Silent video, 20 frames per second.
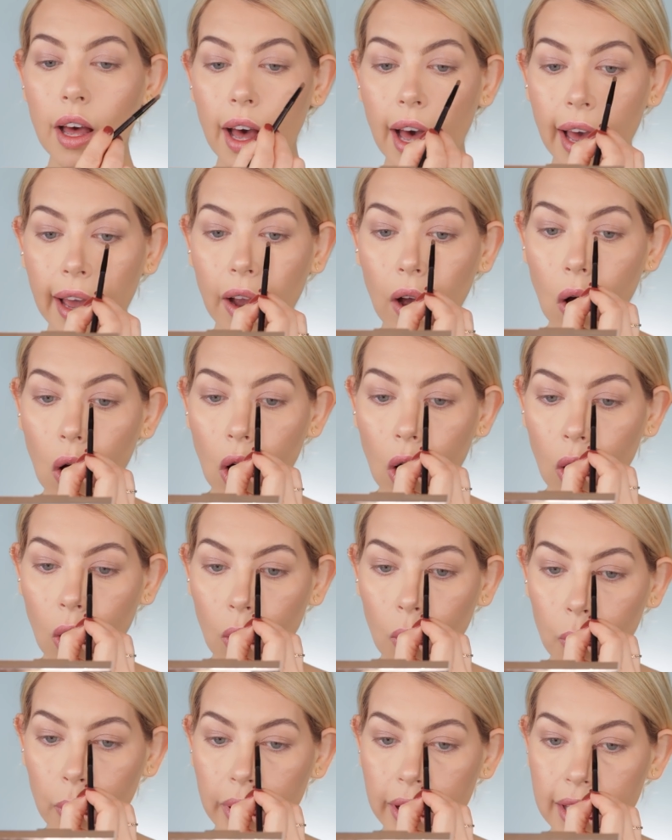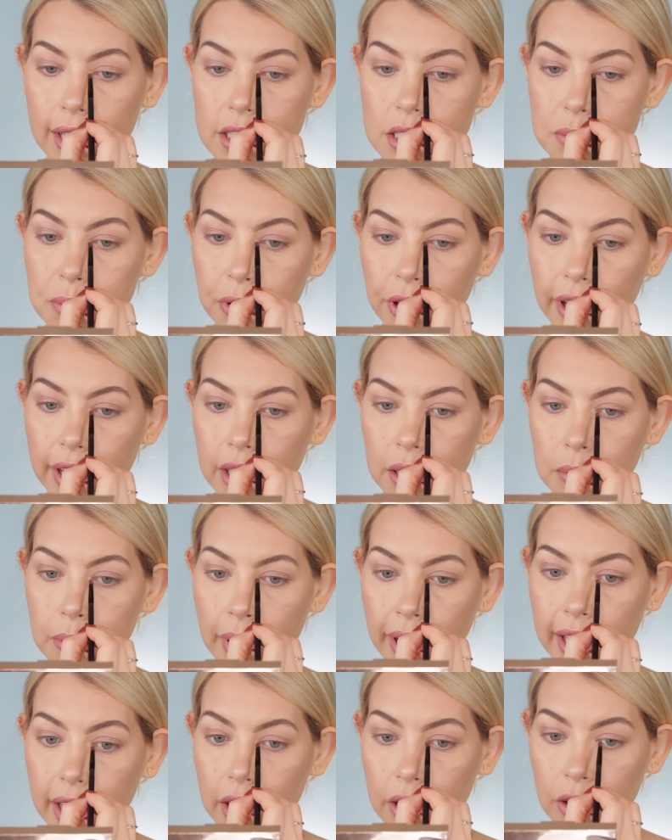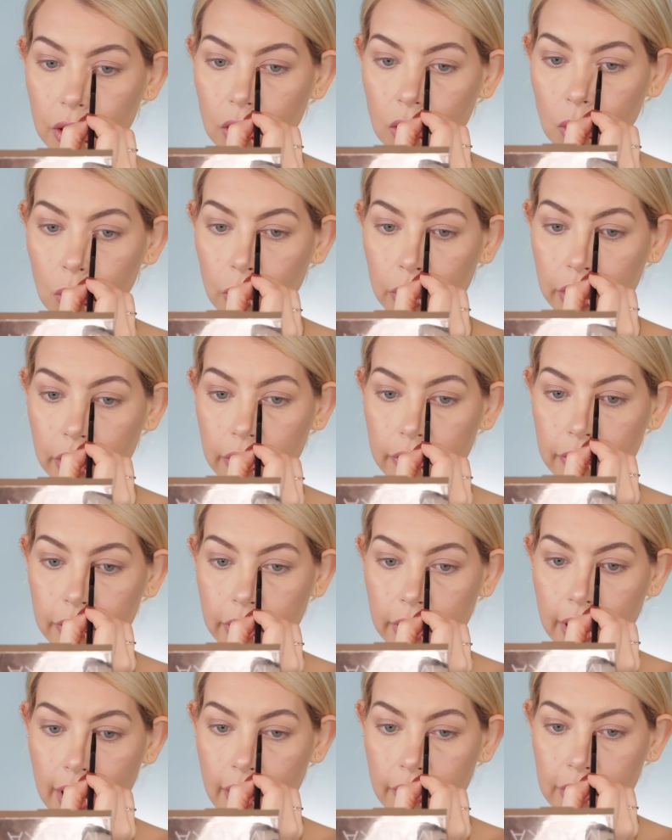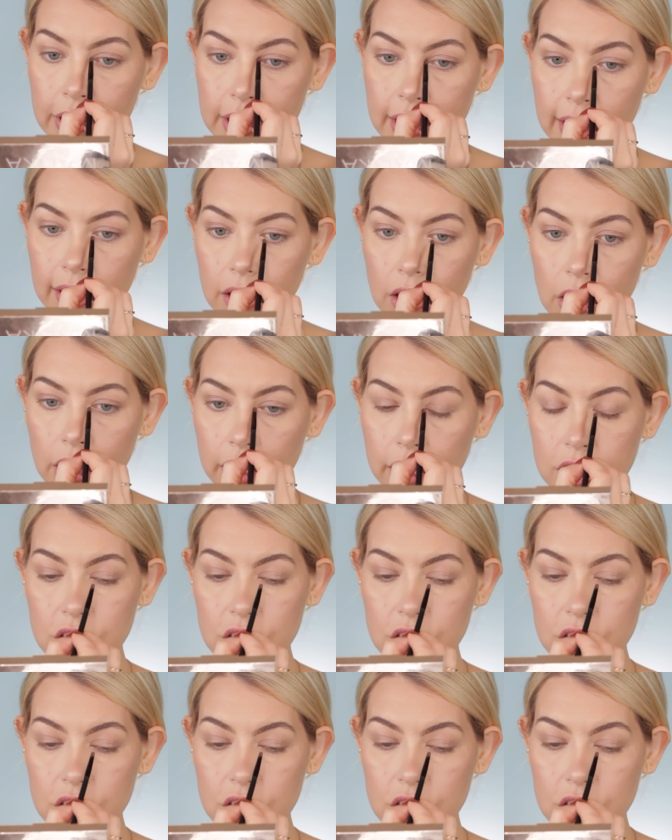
I always brighten my inner corner for an everyday look.